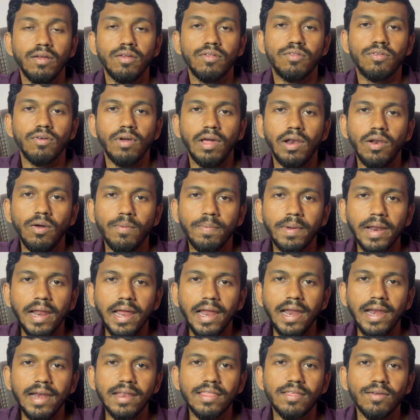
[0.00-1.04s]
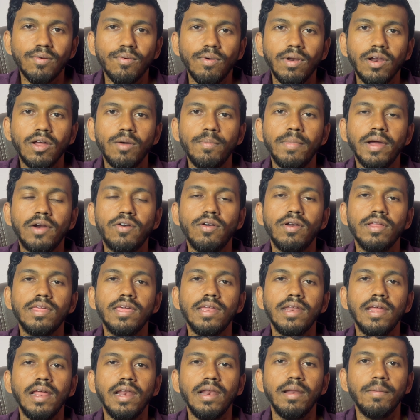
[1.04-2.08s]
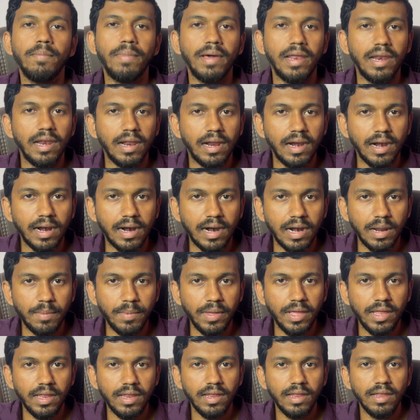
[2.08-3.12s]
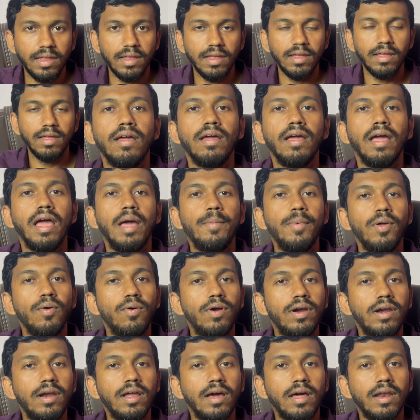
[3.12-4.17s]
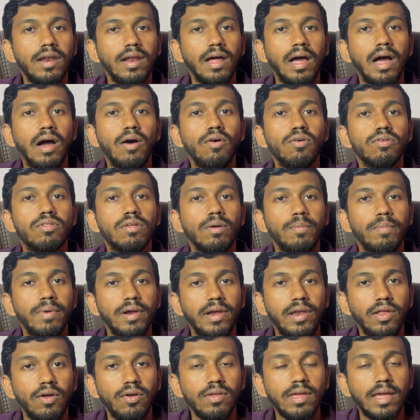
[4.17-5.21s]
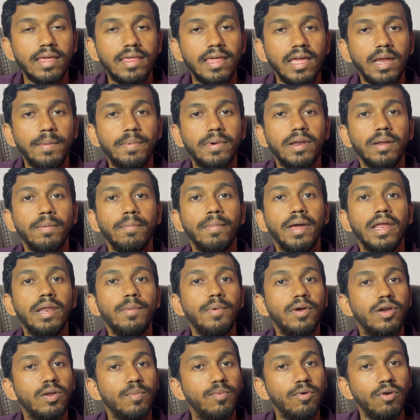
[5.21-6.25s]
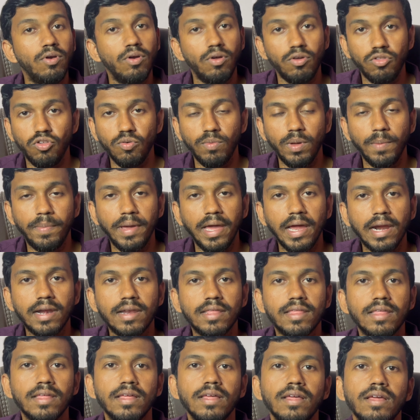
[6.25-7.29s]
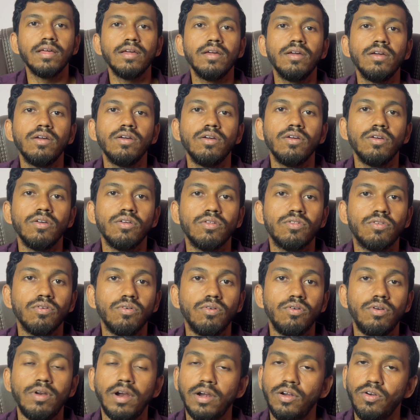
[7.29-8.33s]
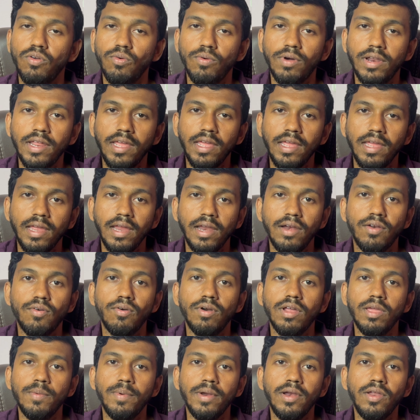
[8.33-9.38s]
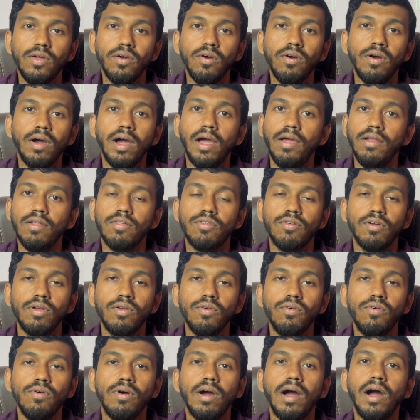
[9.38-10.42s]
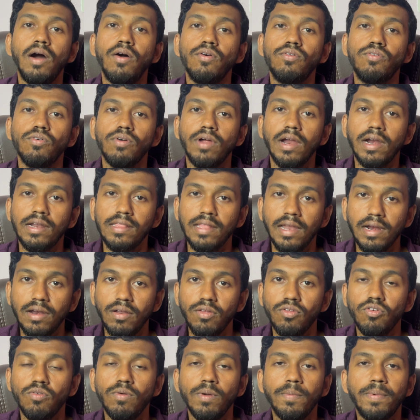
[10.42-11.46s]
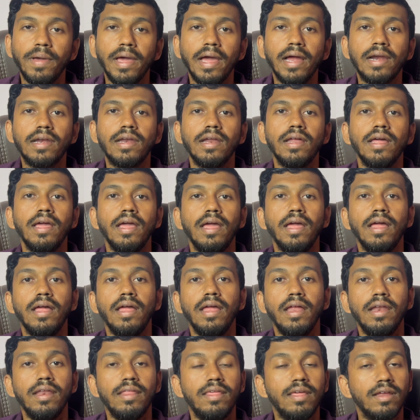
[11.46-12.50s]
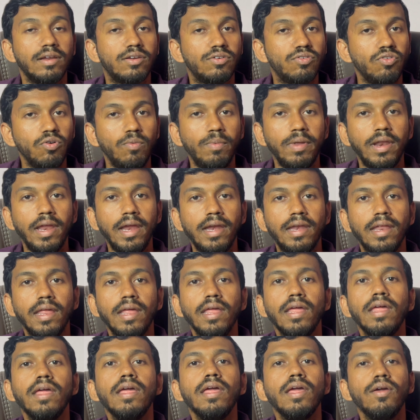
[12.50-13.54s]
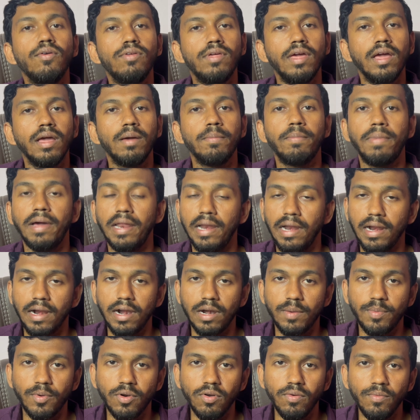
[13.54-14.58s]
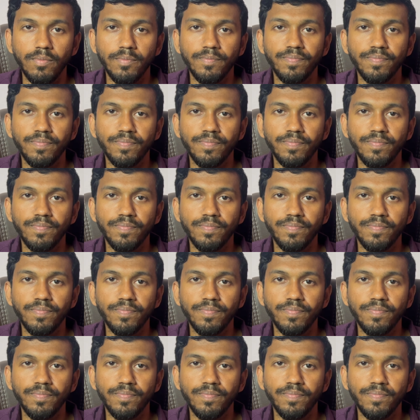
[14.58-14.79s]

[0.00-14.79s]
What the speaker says: So hello friends, welcome back to the channel Final Cut Academy. Have you wondered how some videos achieved very beautiful zoom effects? So not to worry, in today's video I will show you how to get that zoom effect in just 2 minutes using Final Cut Pro.